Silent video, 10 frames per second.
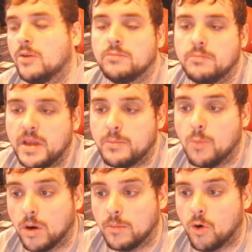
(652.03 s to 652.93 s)
make
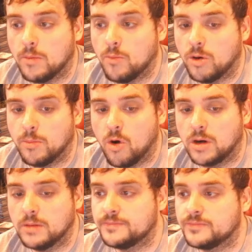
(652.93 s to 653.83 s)
more and more and more and
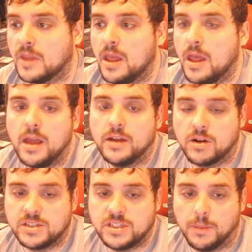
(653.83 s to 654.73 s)
more.
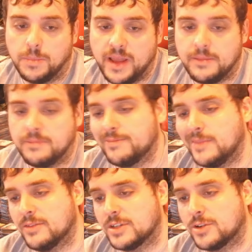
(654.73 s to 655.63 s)
Dark Steel Plate
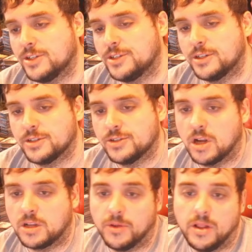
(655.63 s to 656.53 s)
gives a creature
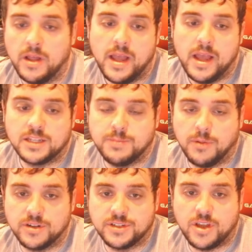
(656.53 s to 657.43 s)
indestructible.
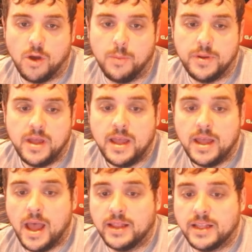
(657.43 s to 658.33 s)
Explorer's Scope
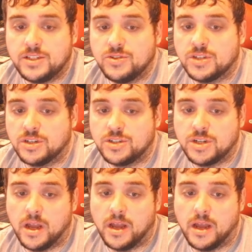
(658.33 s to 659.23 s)
lets you search,
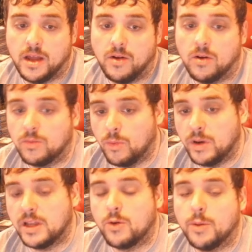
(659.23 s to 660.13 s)
or when the equipped